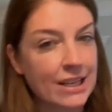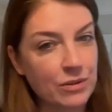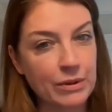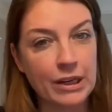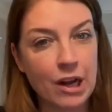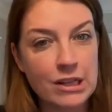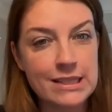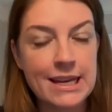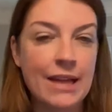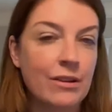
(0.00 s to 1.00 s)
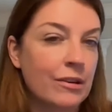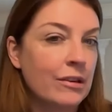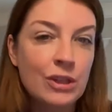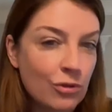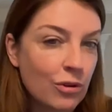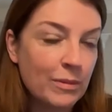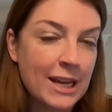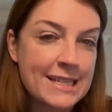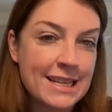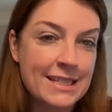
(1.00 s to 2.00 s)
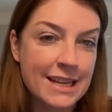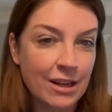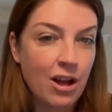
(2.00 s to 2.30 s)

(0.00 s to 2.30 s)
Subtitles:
You bring it all together, you normalize that data.